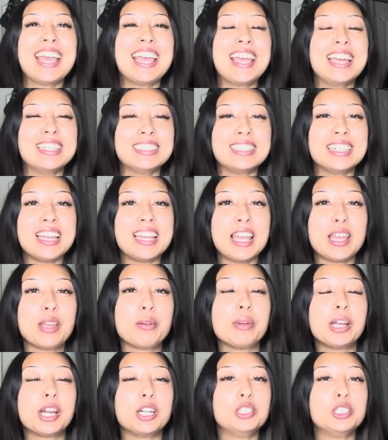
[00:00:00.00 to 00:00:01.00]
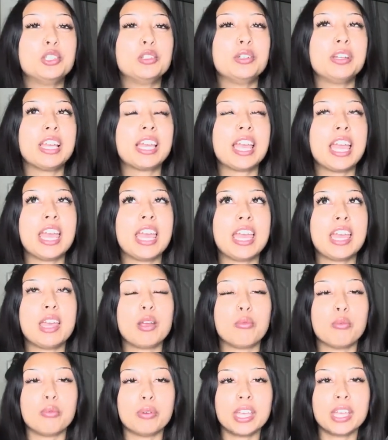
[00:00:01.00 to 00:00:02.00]
and today we are doing a
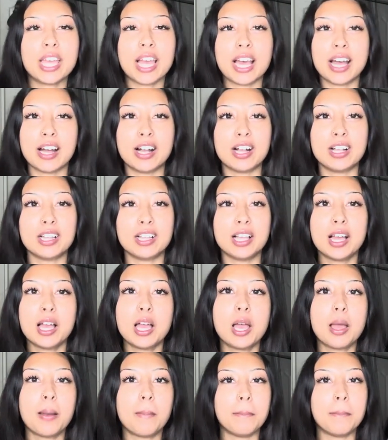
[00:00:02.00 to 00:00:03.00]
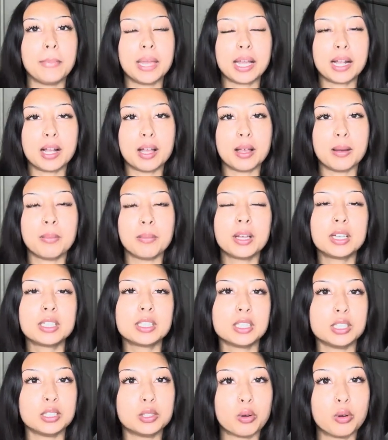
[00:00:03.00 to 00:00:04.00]
Rielle makeup
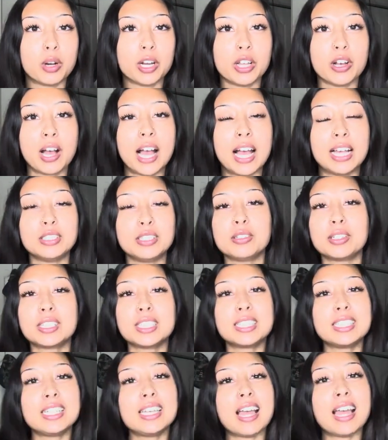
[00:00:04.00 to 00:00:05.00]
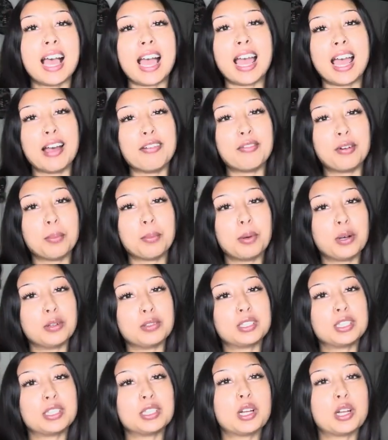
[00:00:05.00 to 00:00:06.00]
tutorial. As you can see, I have her
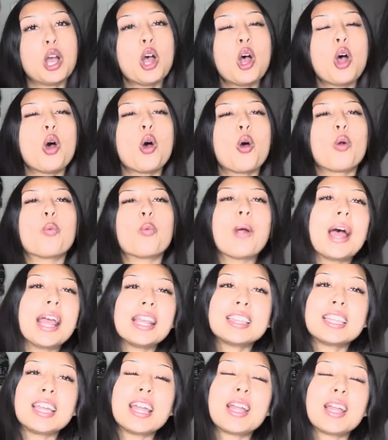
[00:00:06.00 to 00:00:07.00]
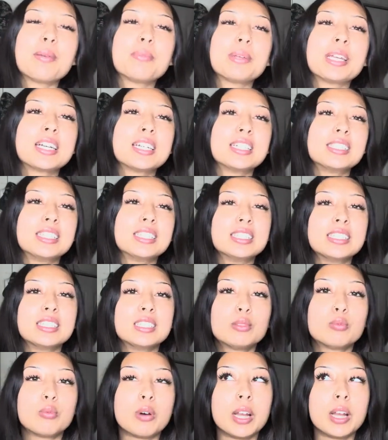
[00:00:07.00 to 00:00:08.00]
poster right there because this
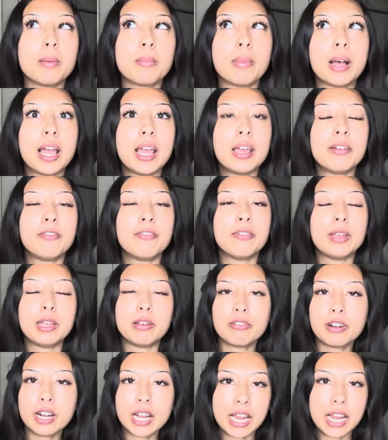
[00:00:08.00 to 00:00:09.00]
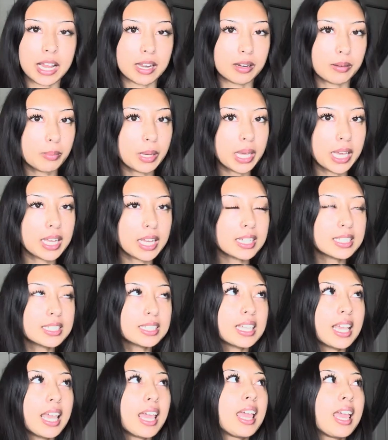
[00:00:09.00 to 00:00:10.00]
is one of my favorite
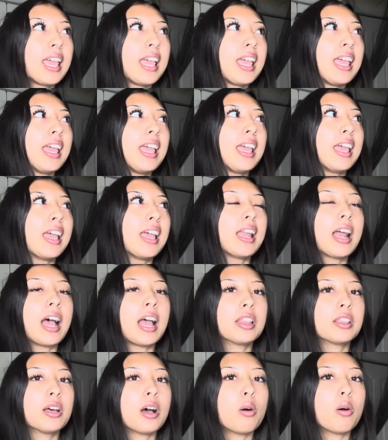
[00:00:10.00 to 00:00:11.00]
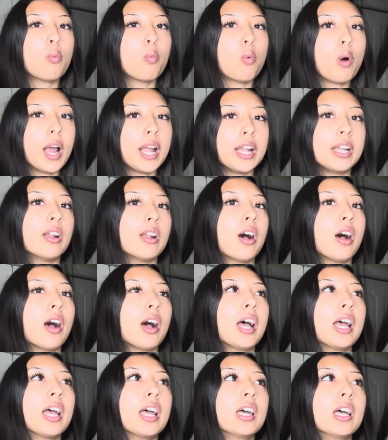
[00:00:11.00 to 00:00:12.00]
animes, and I thought, why
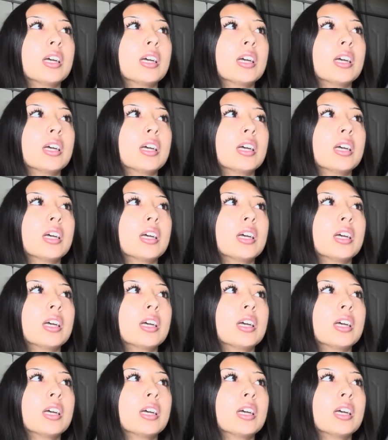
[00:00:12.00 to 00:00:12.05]
not